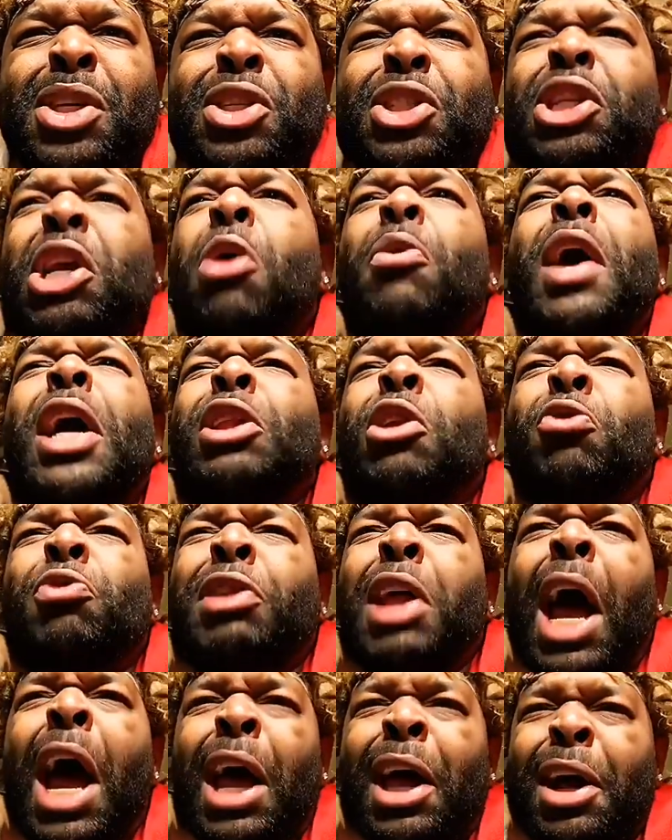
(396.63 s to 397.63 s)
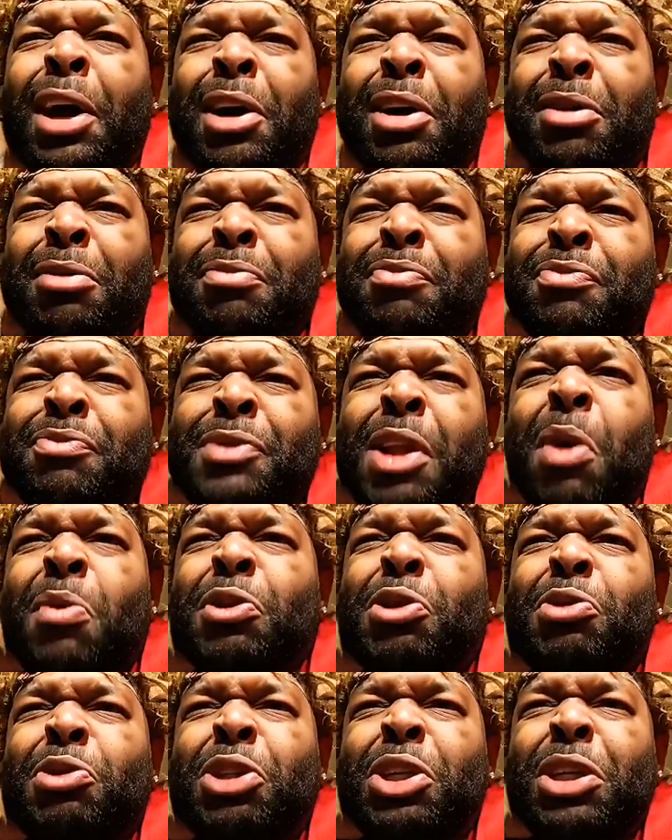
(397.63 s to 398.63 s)
She don't got no thigh hair. That
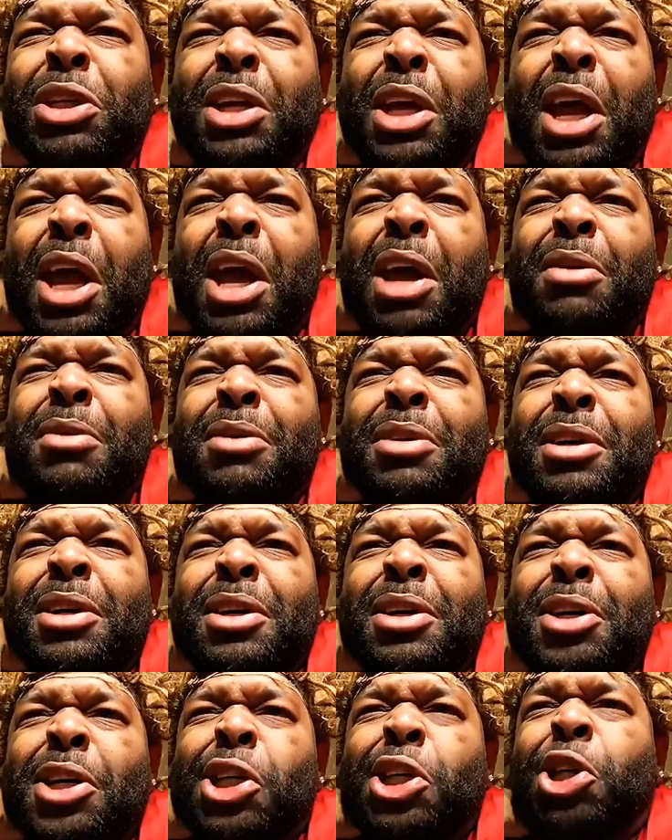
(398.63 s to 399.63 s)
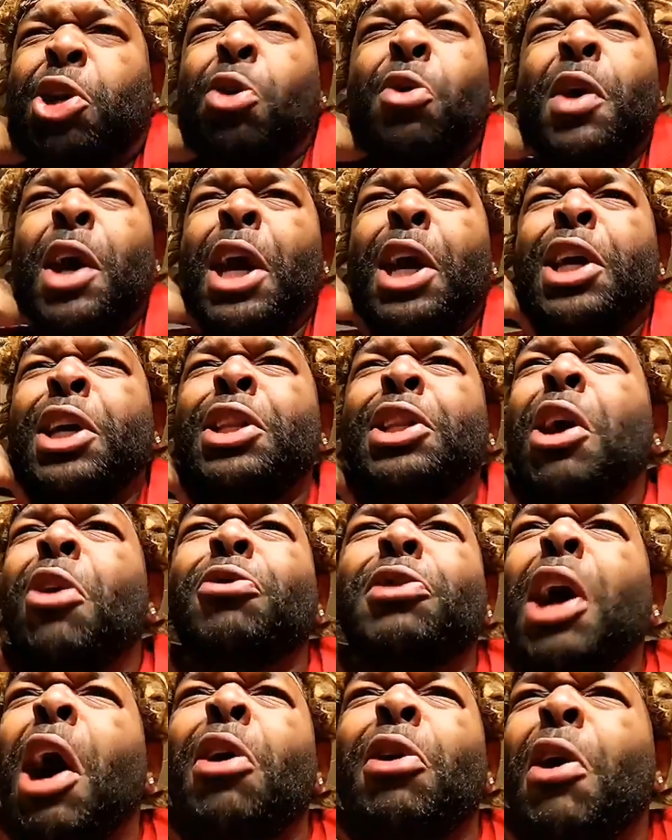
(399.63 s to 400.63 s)
what you should have got. Cause you ain't no
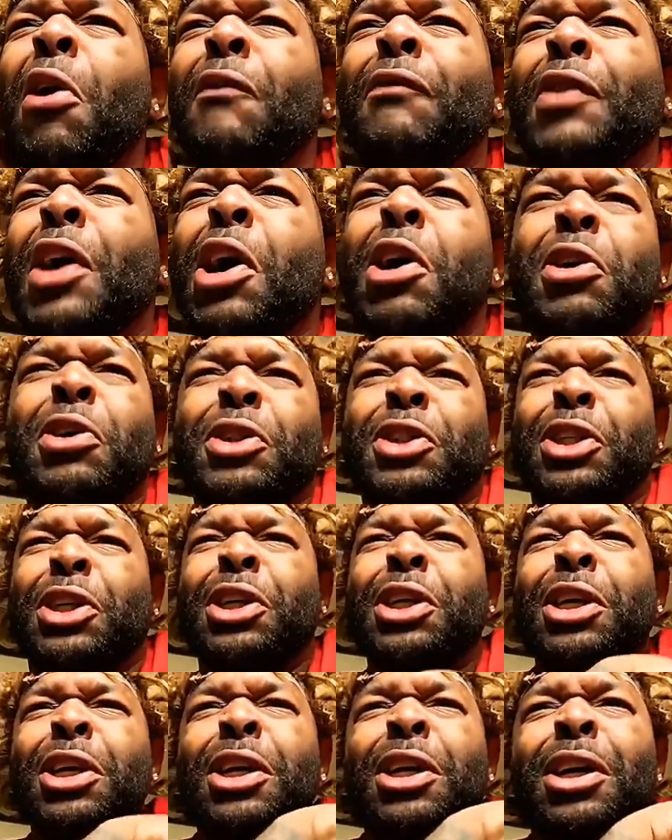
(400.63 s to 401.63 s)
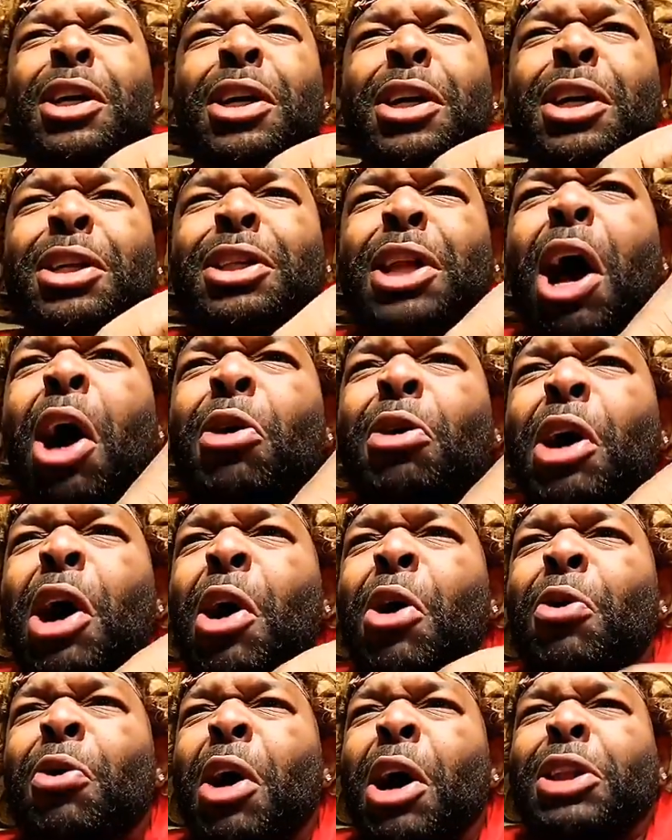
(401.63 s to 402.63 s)
doggone virgin.
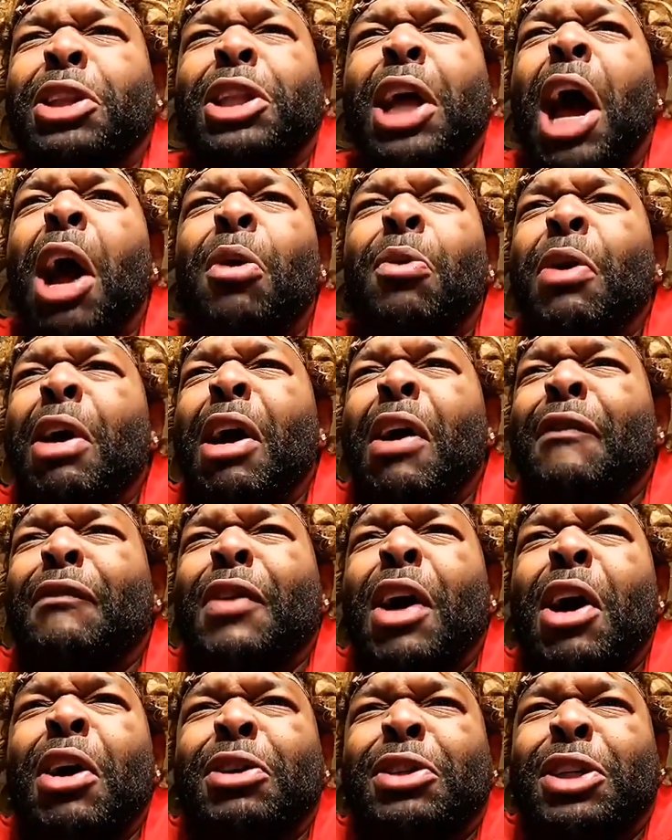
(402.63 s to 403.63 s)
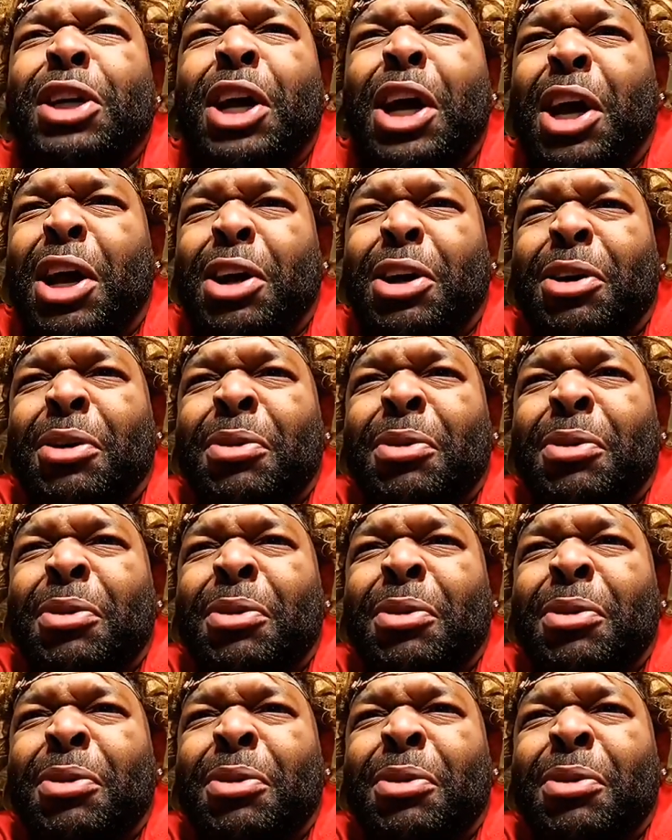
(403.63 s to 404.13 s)
Doggone. A thigh wear virgin hair.